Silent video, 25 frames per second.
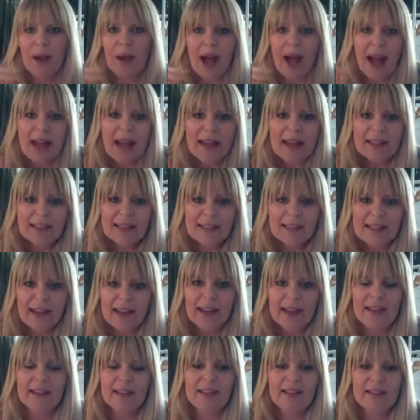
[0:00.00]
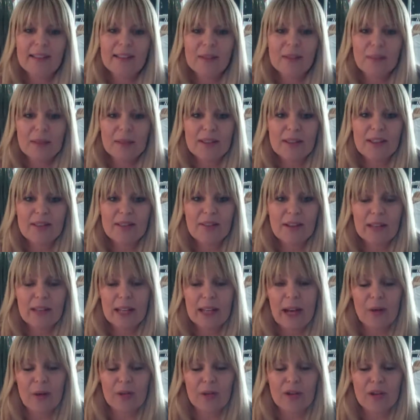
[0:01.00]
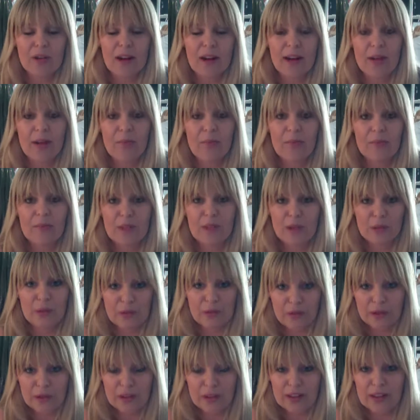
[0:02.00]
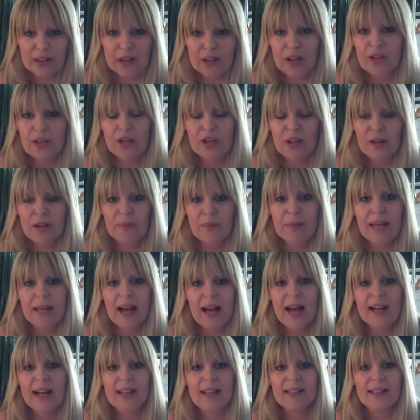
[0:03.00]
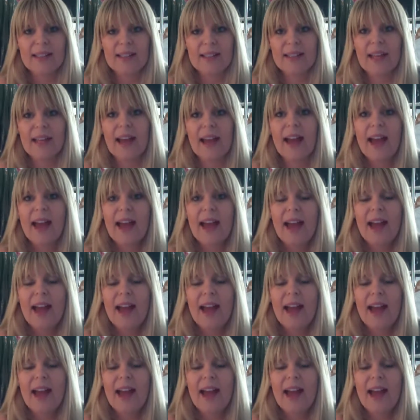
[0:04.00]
I had said specifically, I was trying to use full disclosure and be honest and say,